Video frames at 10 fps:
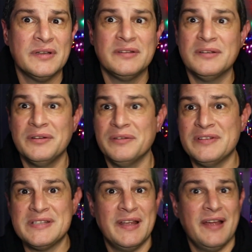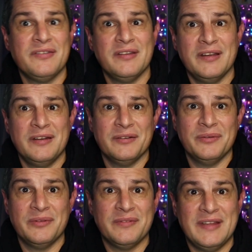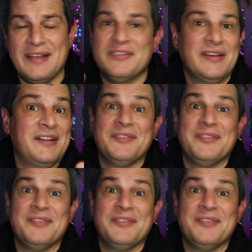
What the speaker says: I don't know if it's that side or that side.